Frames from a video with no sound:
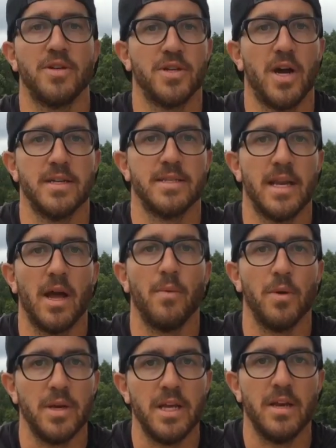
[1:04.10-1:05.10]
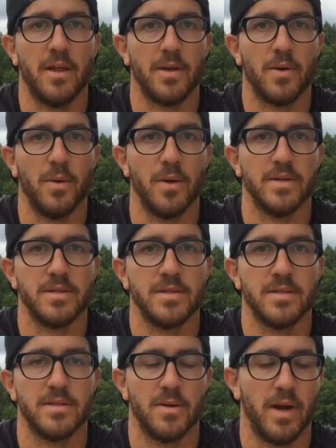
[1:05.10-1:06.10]
the shots that I will need on the course.
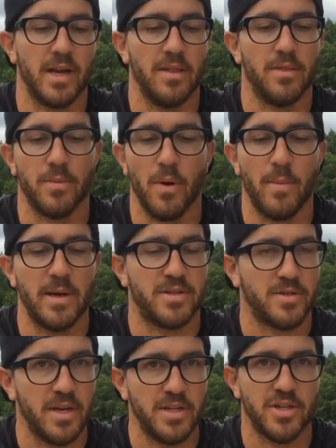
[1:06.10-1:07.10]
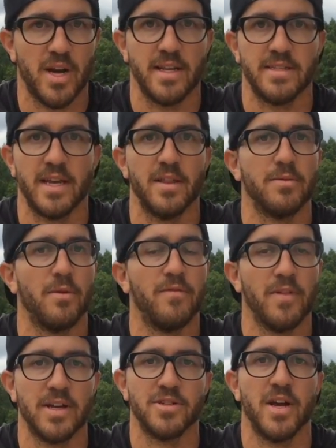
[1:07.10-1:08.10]
So I can throw my straight shots, I can throw
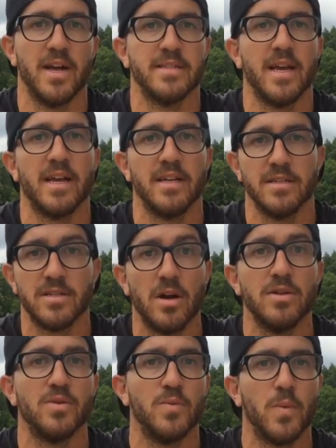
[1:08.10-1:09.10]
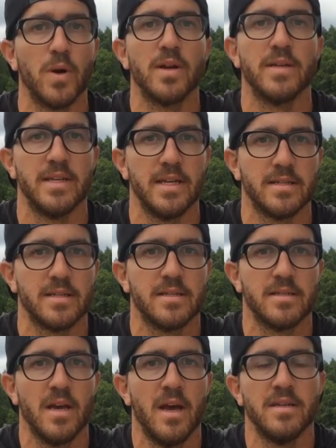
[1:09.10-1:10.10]
flex shots, I can start to work
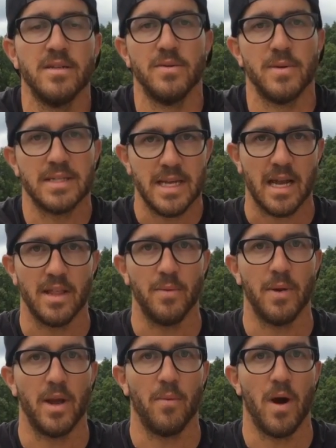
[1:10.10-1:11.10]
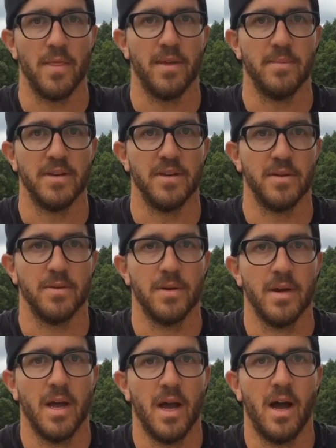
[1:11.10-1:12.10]
discs to do exactly what I want them to do.
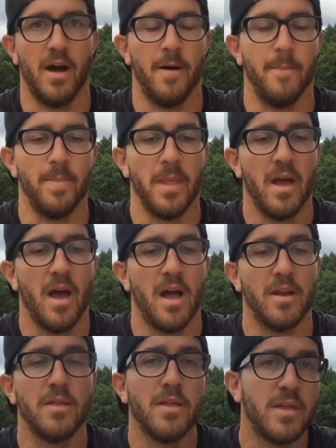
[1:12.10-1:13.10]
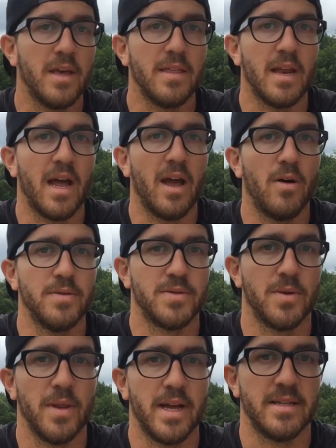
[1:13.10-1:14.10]
Another thing that I
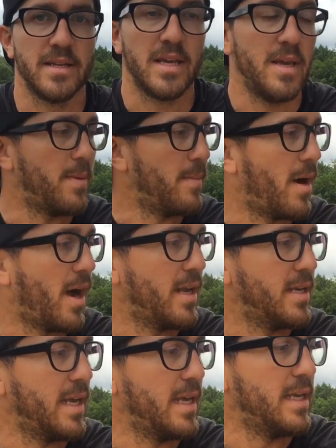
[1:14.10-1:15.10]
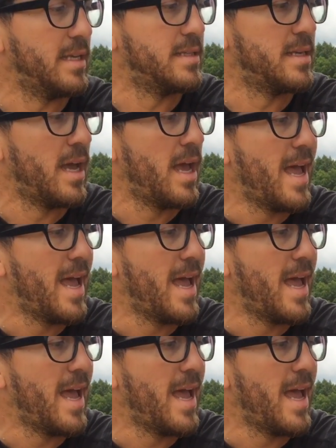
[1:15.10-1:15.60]
also like to keep in mind is